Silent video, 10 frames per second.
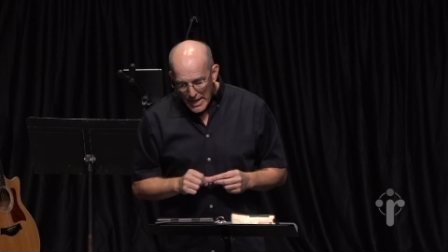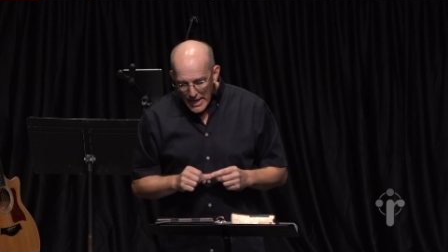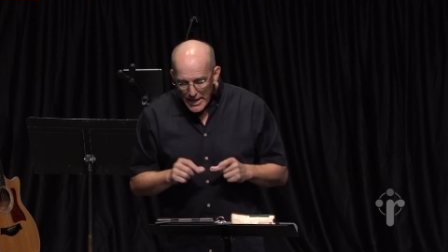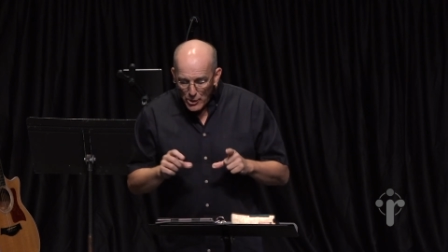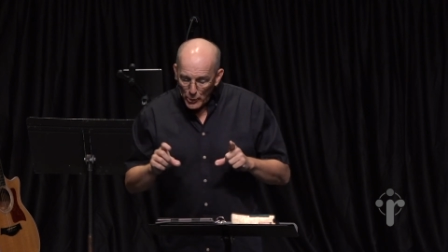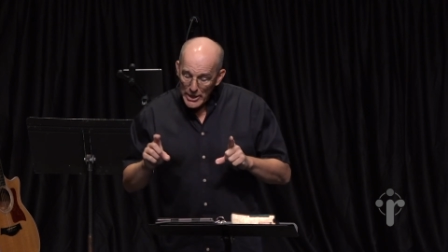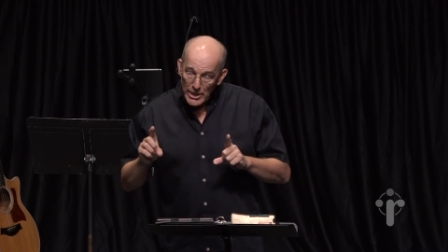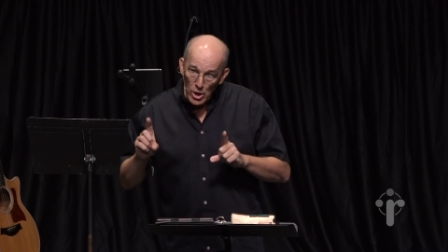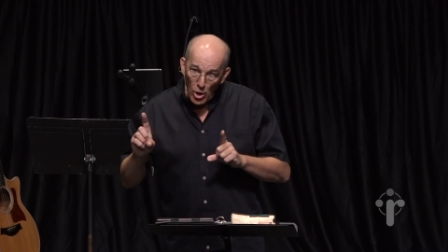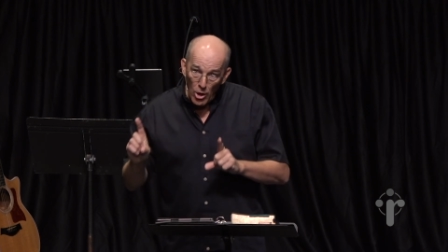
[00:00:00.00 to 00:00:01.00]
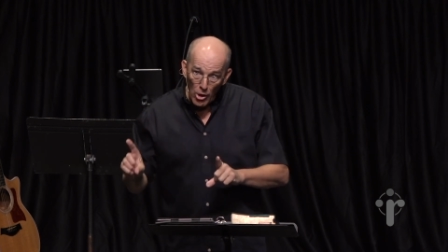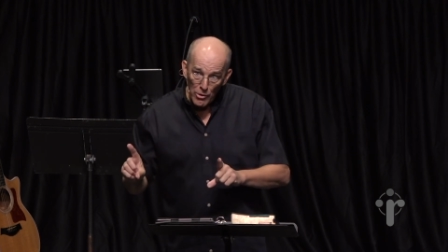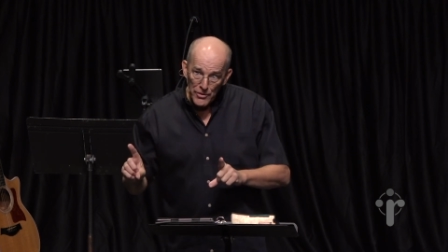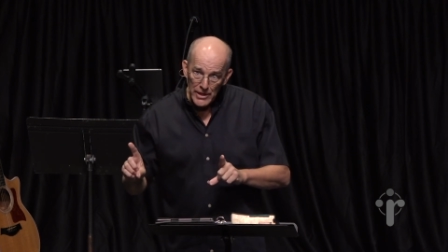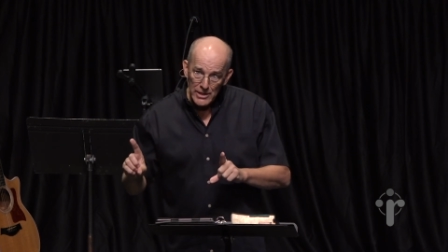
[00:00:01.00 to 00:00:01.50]
He created all
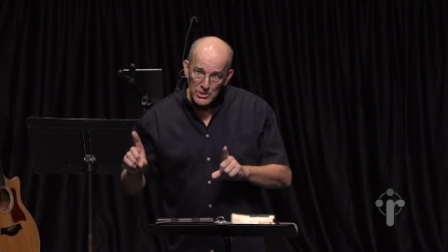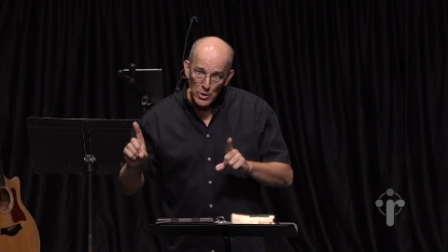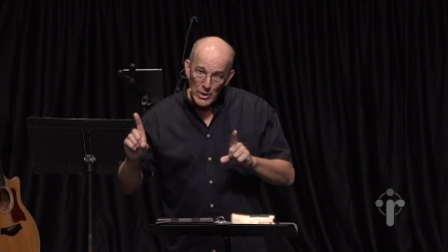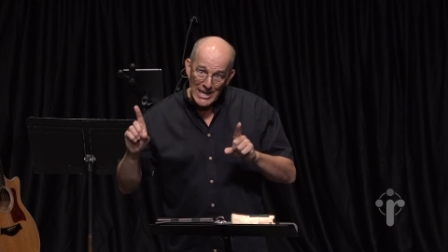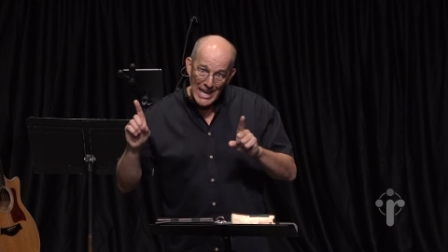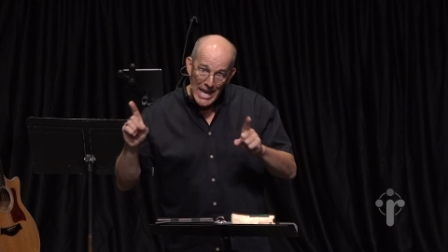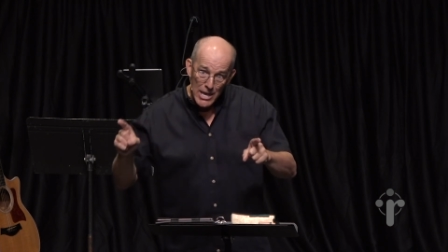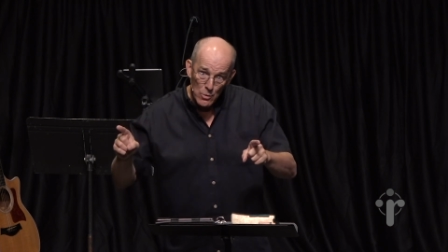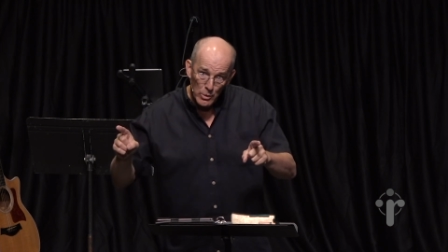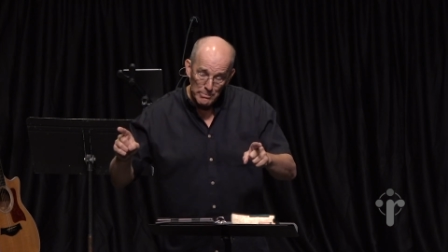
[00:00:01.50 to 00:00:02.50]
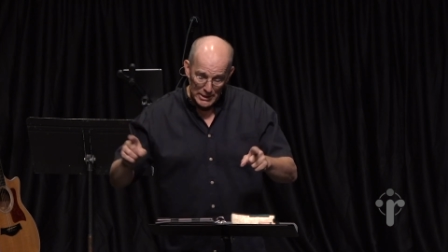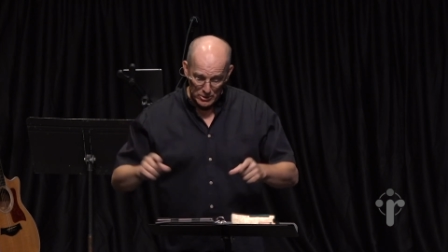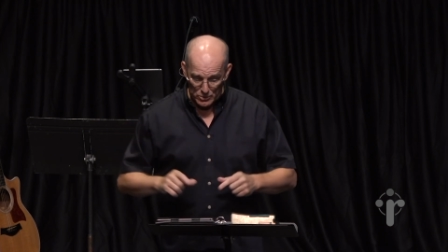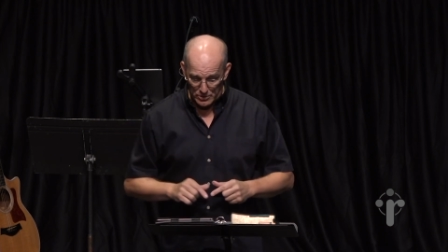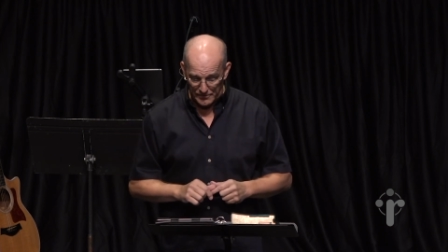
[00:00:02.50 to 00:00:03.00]
things so that he would be
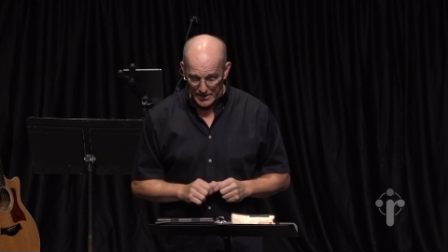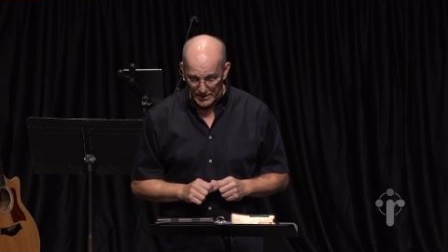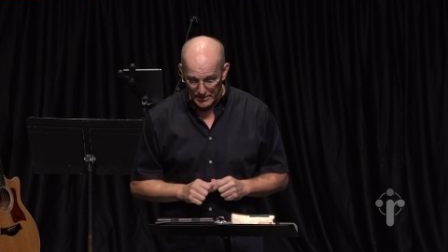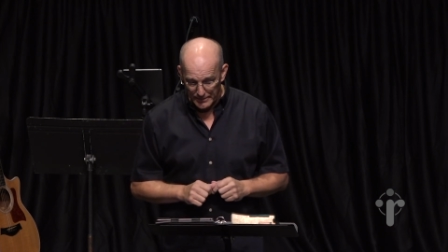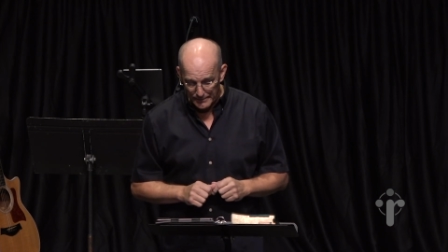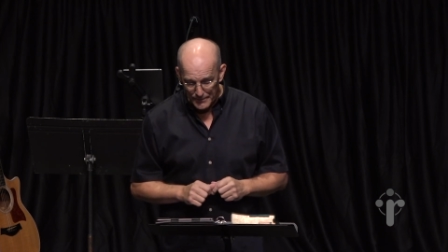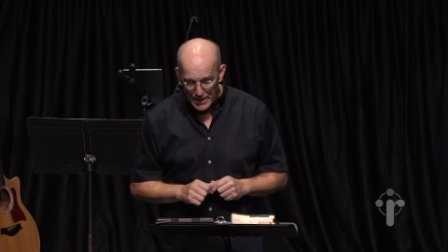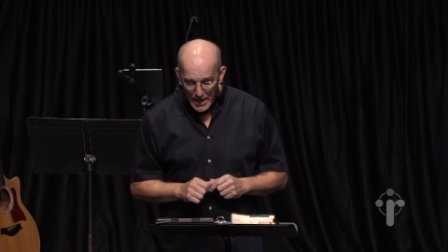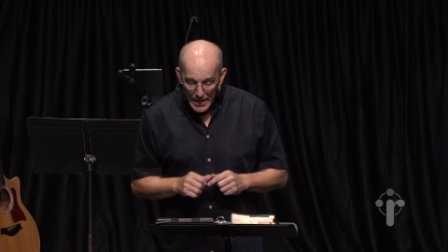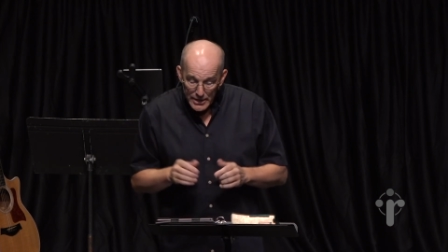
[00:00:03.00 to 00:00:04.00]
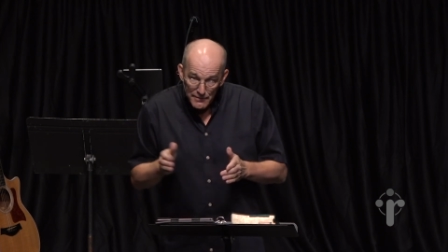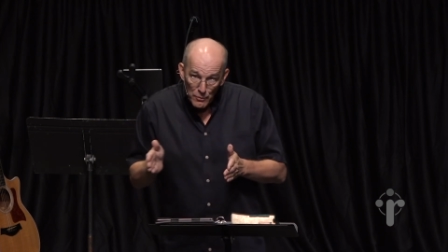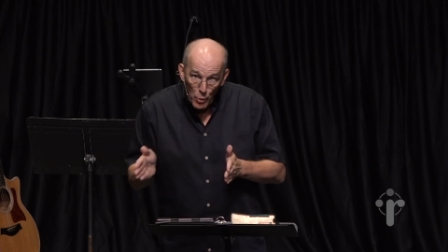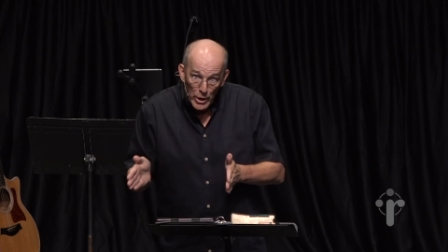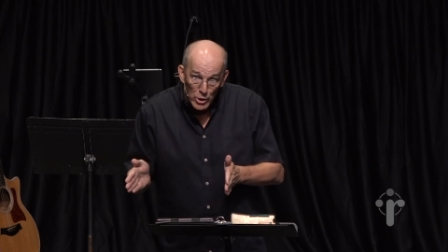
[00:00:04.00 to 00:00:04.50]
glorified. And if
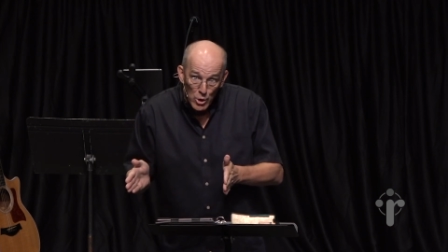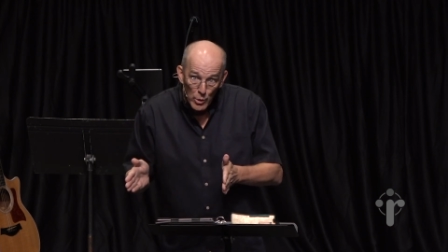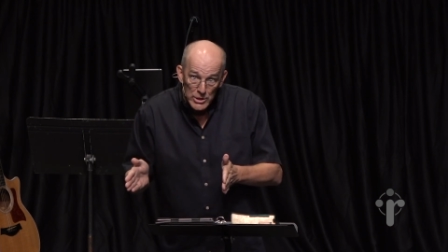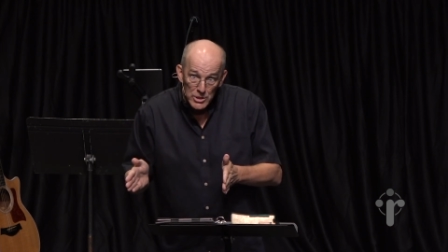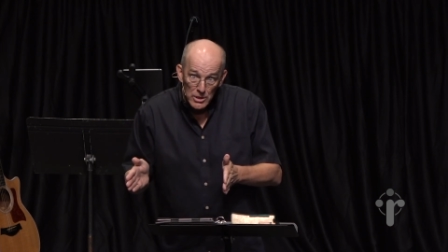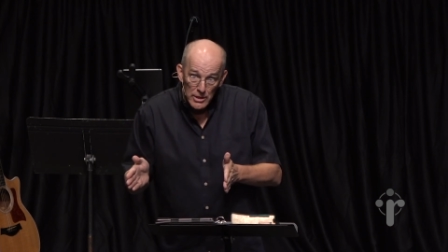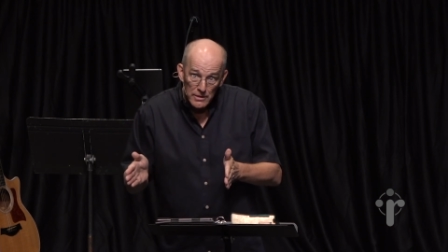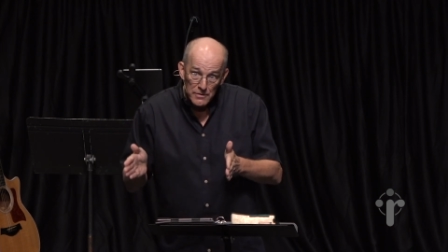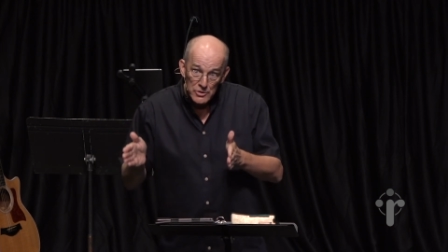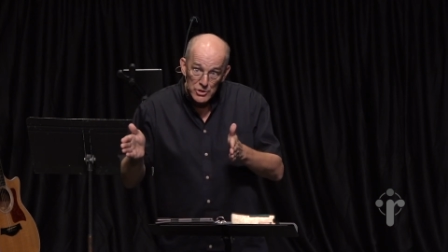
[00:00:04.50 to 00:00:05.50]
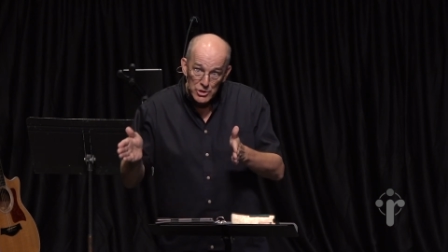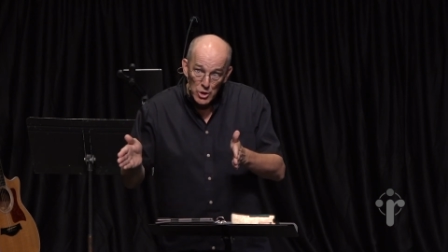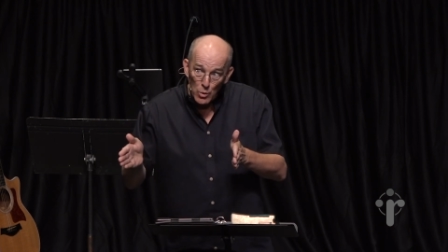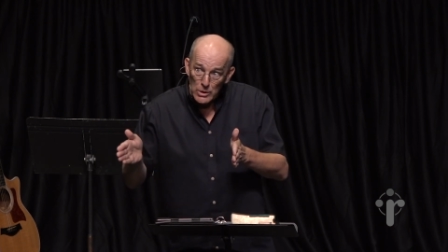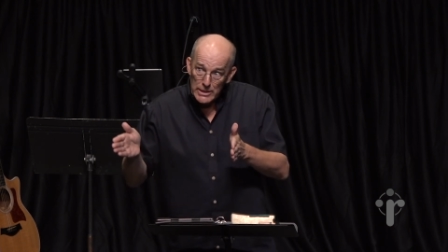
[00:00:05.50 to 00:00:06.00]
we're going to live
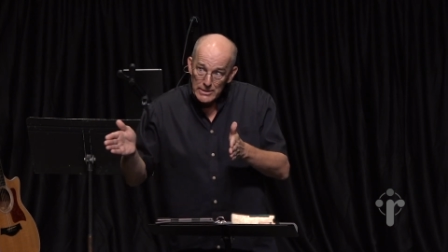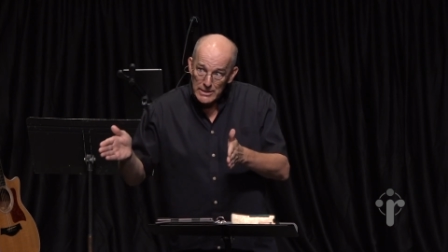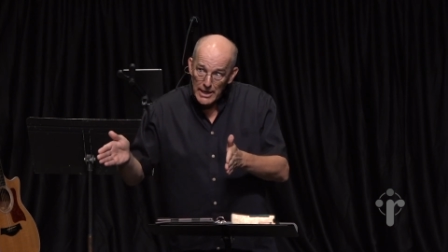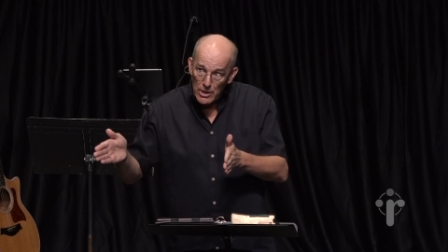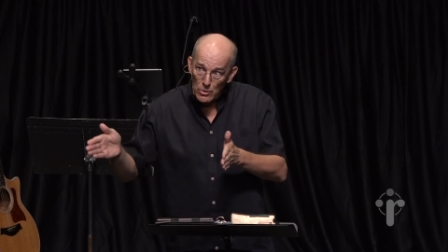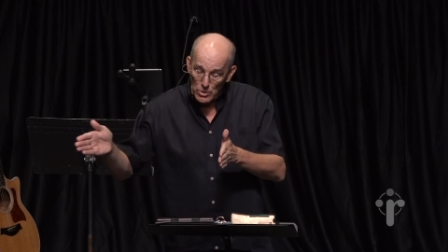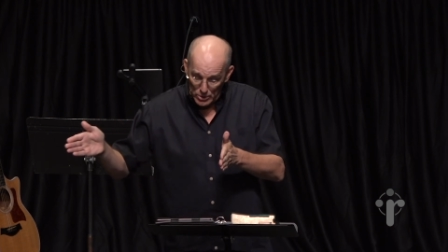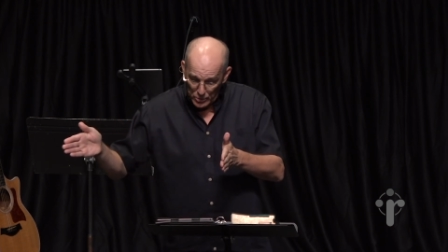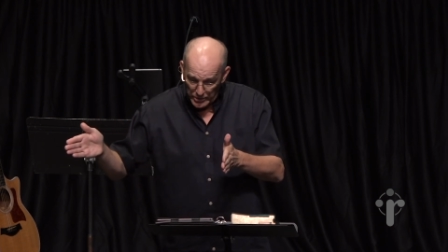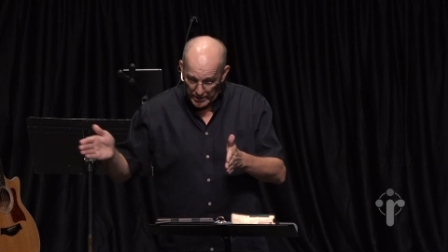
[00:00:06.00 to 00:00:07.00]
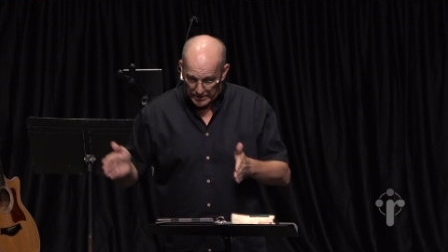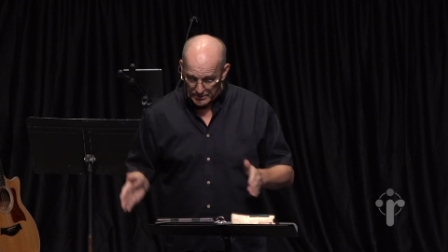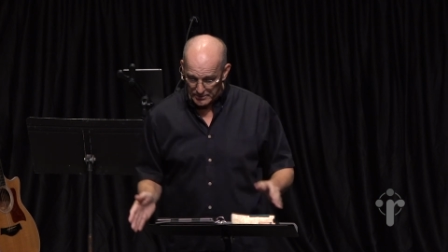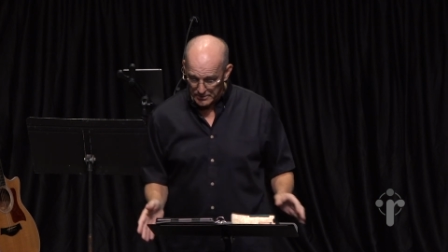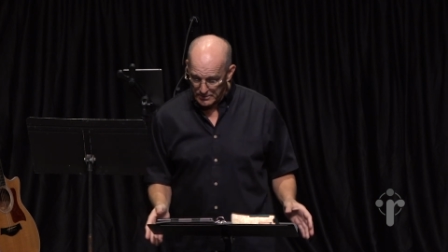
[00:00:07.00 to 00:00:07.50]
solely Deo Gloria,
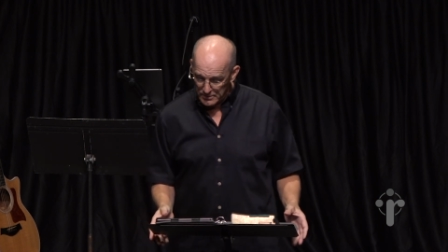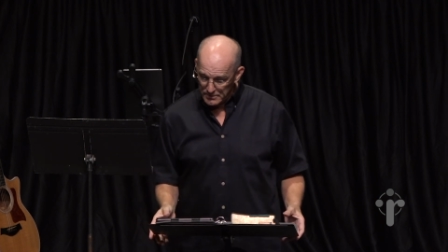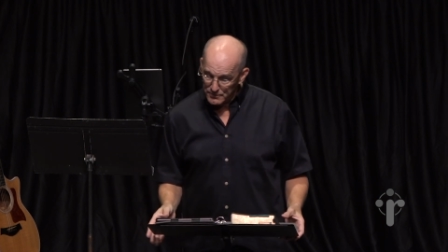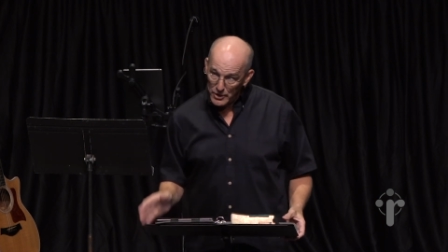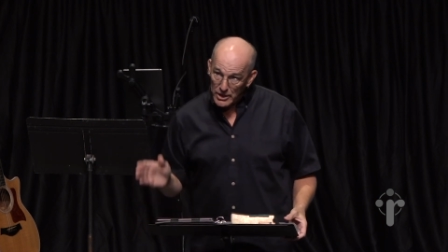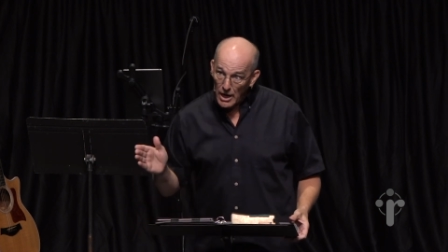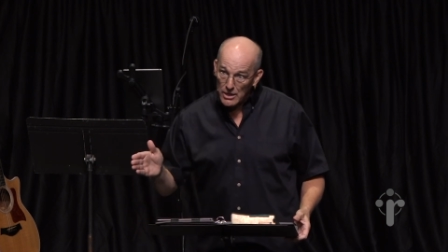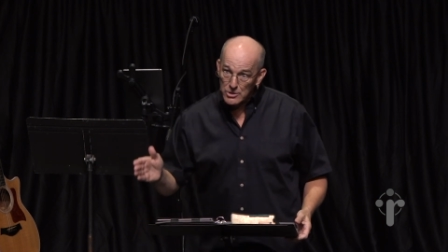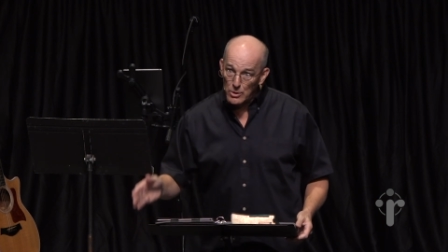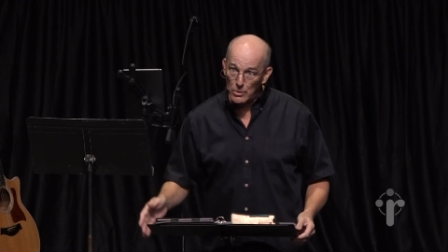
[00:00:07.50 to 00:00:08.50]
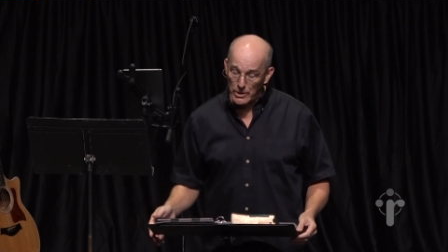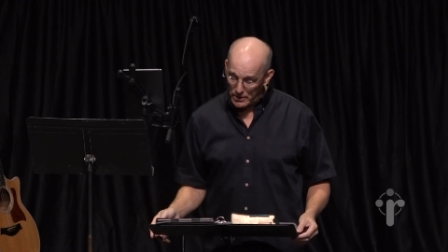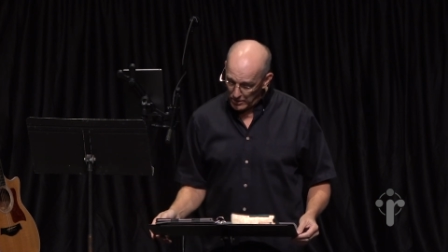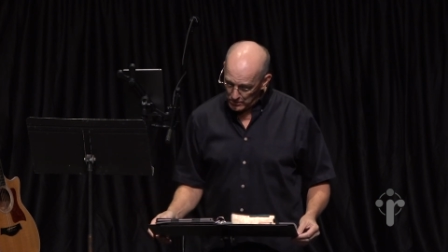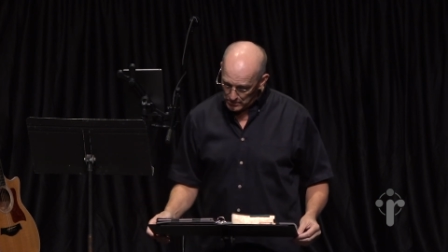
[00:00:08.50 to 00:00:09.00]
for God's glory
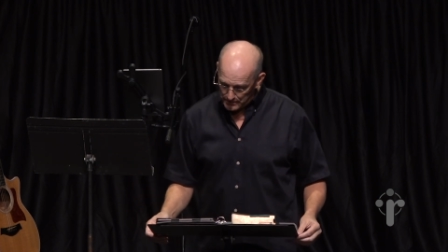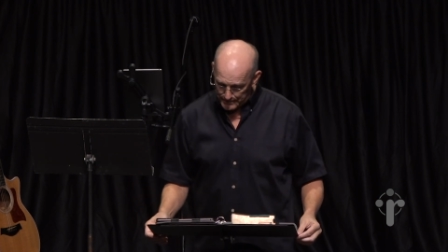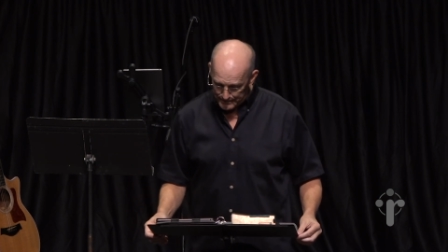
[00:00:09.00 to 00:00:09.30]
alone,